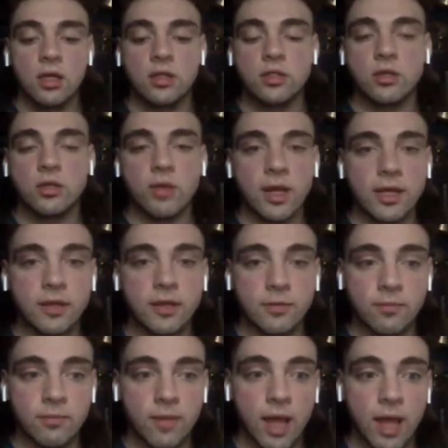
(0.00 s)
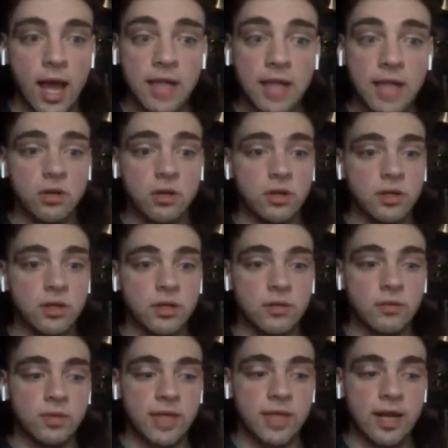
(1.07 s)
So like I started
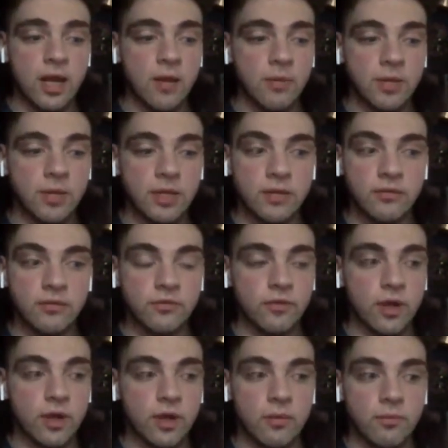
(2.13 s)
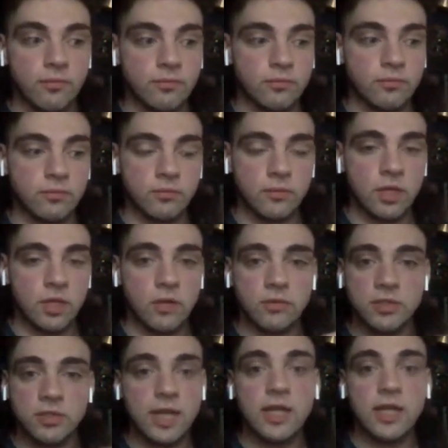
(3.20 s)
with that company from,
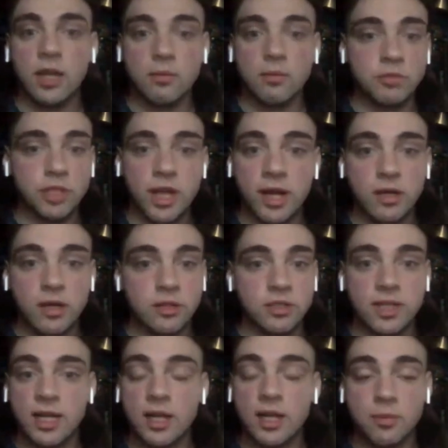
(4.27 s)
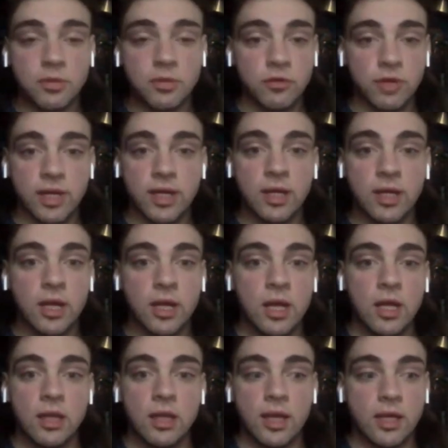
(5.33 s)
setting up chairs, setting up the ring,
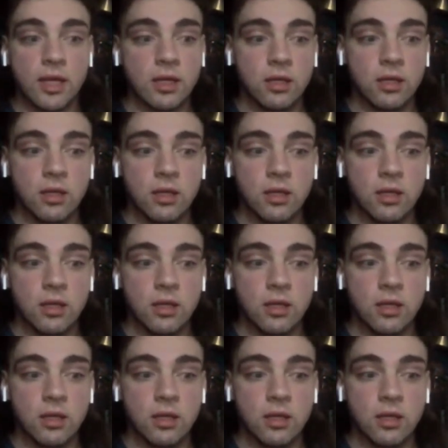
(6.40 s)
like,